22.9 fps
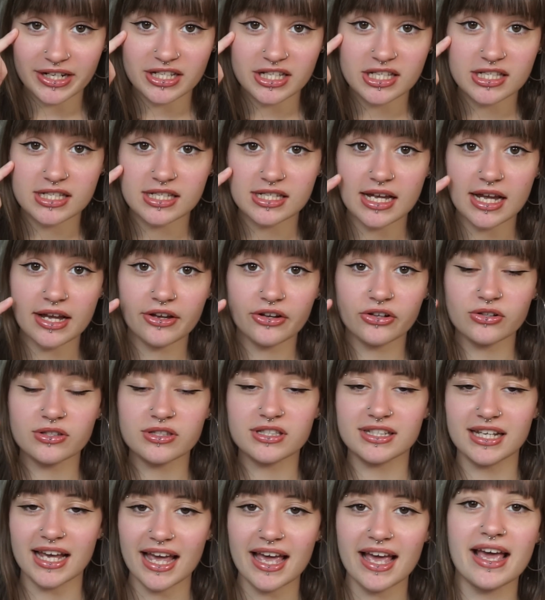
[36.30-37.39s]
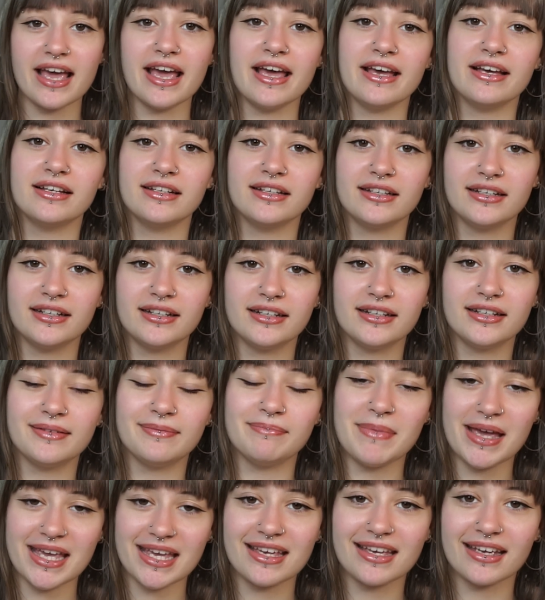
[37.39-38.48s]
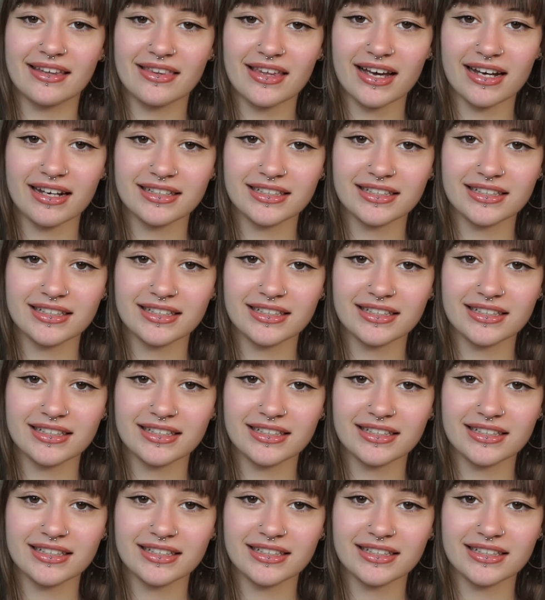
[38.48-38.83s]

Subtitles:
a single tear making that.